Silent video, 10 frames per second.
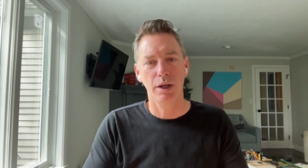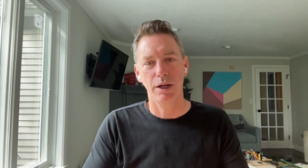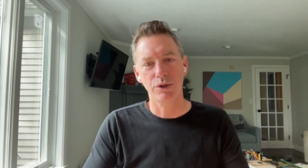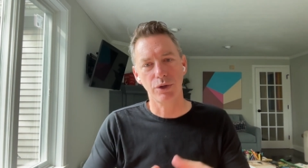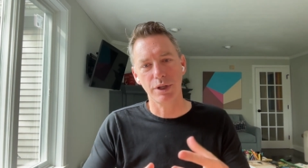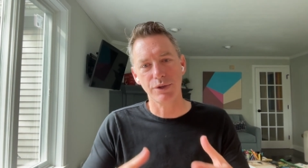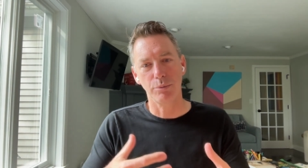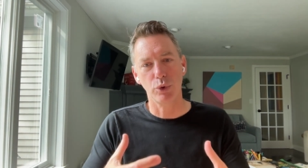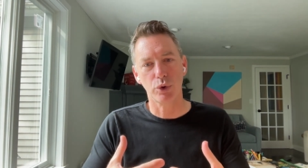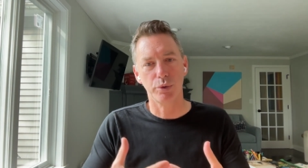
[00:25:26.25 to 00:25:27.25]
And so these are
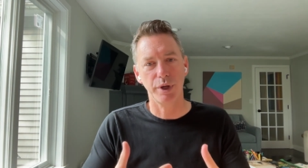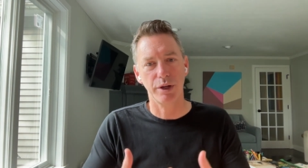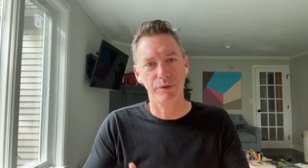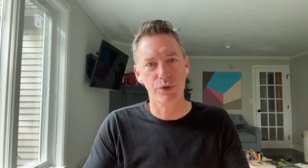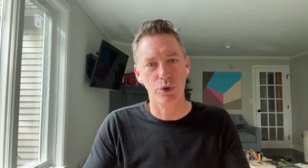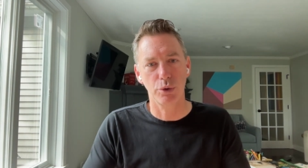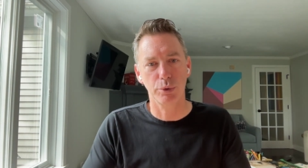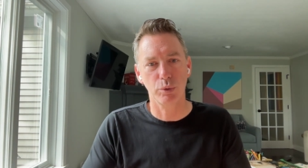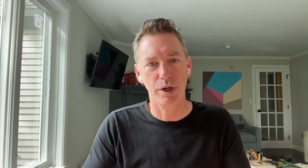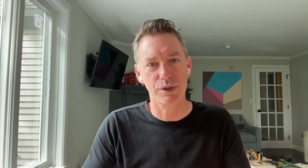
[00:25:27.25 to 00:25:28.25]
more creative, sober
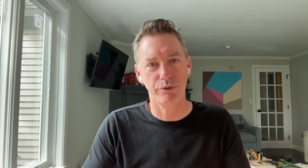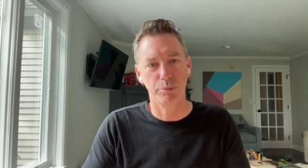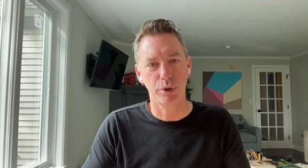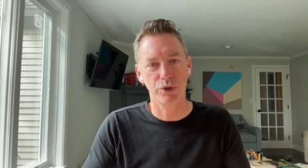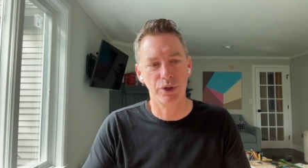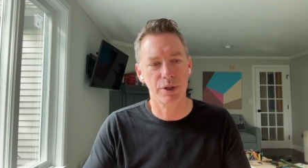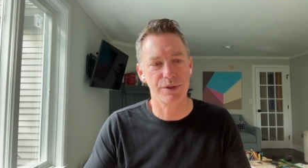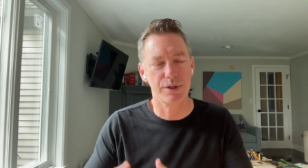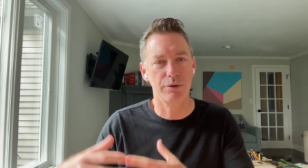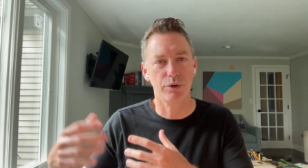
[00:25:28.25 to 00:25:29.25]
ways of approaching
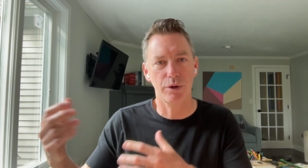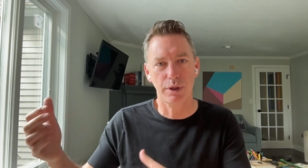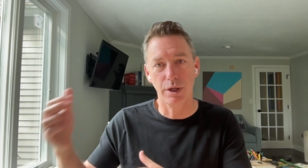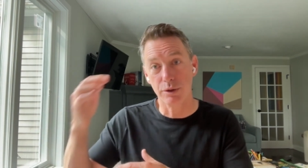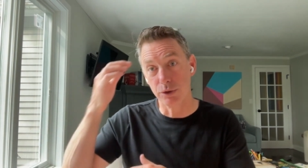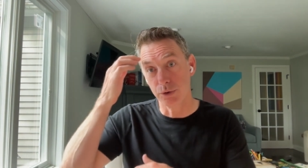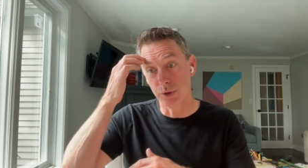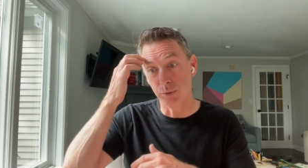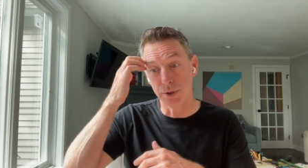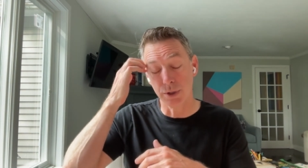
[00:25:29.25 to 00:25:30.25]
instead of going out and
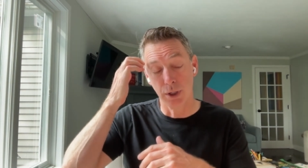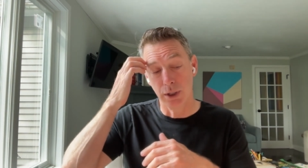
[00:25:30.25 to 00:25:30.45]
doing what